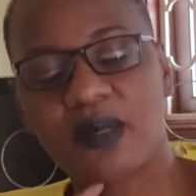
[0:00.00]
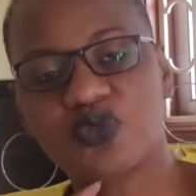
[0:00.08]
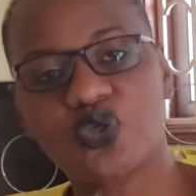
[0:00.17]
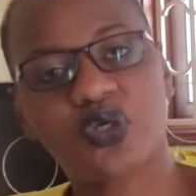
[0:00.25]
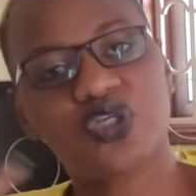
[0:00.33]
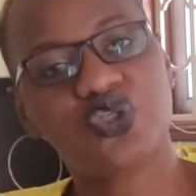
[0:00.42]

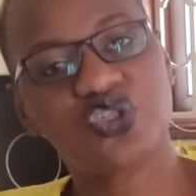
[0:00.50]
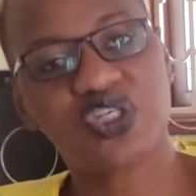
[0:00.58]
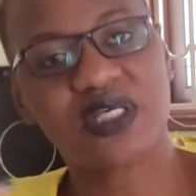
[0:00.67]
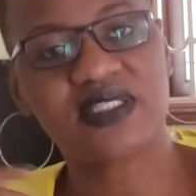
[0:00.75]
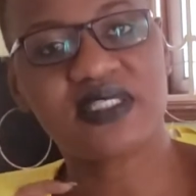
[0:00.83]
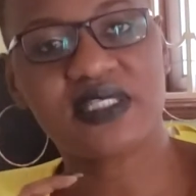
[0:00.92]
talking to
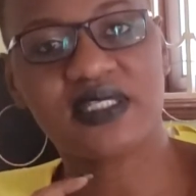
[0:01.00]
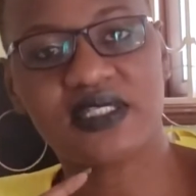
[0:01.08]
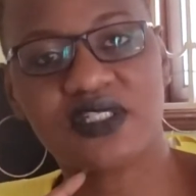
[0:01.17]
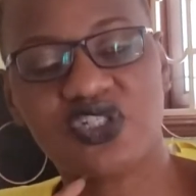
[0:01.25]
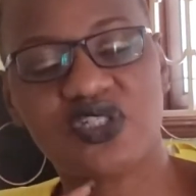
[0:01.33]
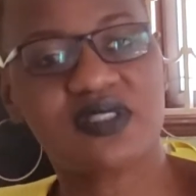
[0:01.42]

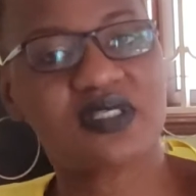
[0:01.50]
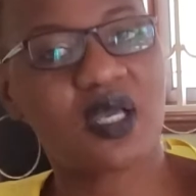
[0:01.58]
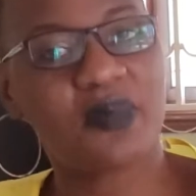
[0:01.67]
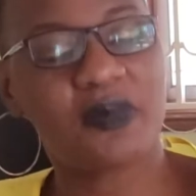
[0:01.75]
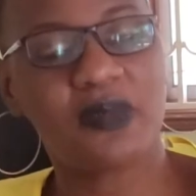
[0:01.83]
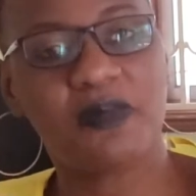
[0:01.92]
Justin, she's
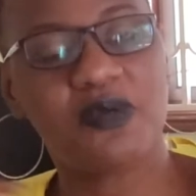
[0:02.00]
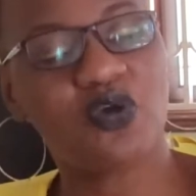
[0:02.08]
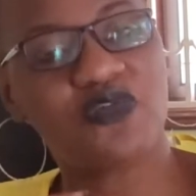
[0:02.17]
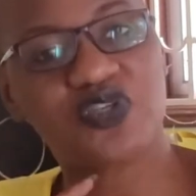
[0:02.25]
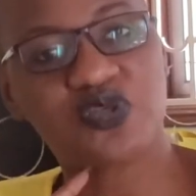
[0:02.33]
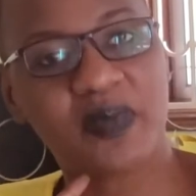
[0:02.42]
coming maybe
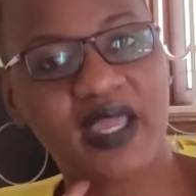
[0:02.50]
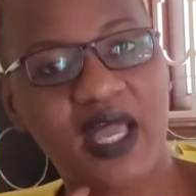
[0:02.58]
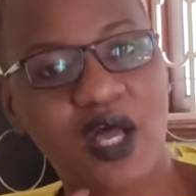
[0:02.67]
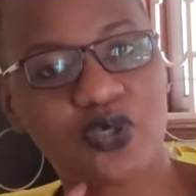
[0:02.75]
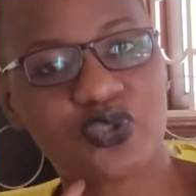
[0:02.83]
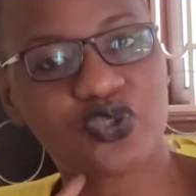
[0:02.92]
over to my
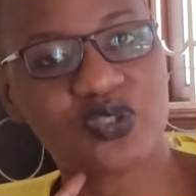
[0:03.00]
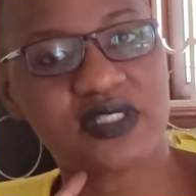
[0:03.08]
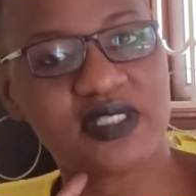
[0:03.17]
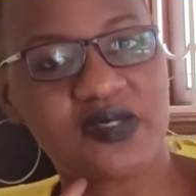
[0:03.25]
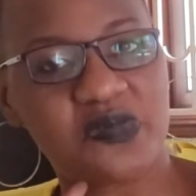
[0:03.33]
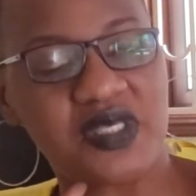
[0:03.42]
house to
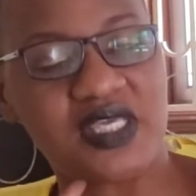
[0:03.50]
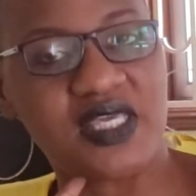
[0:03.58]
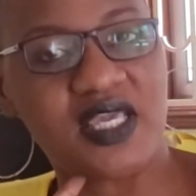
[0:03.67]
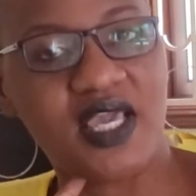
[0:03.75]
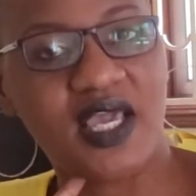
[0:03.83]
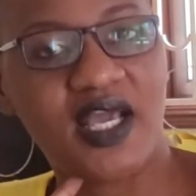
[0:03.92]
see
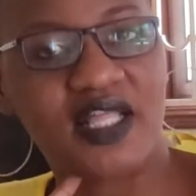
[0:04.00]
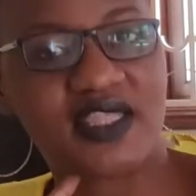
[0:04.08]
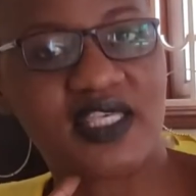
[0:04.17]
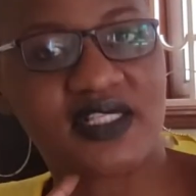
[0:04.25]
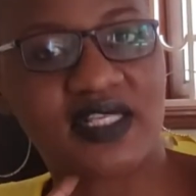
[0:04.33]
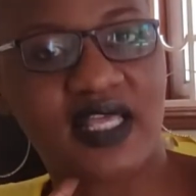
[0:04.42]
me, and
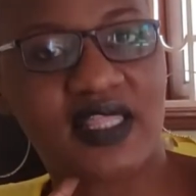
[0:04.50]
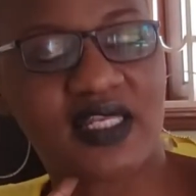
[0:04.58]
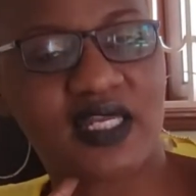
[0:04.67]
things like that.